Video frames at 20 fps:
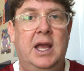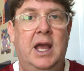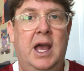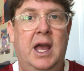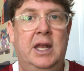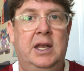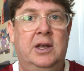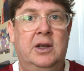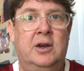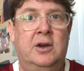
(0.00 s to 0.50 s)

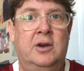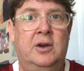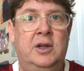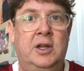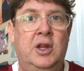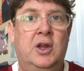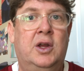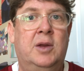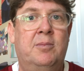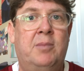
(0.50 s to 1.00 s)
and
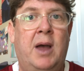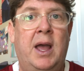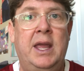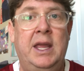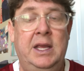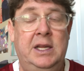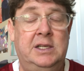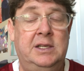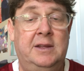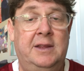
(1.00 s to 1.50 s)
you could buy
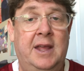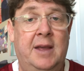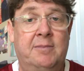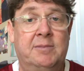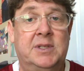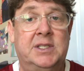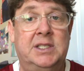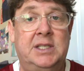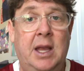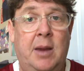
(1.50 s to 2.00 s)
each of them
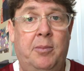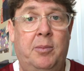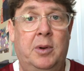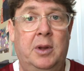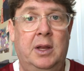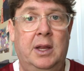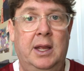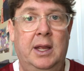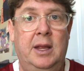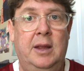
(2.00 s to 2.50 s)

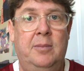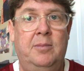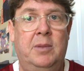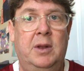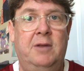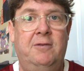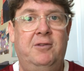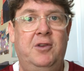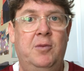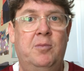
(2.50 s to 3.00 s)
separately,
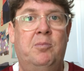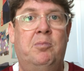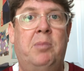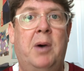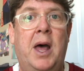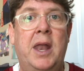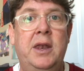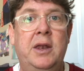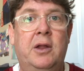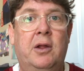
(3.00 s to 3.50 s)
but if you
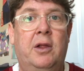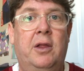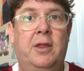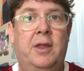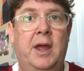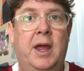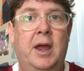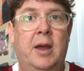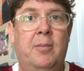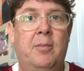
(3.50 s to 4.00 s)
bundle
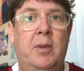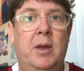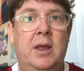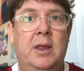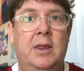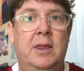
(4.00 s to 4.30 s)
them,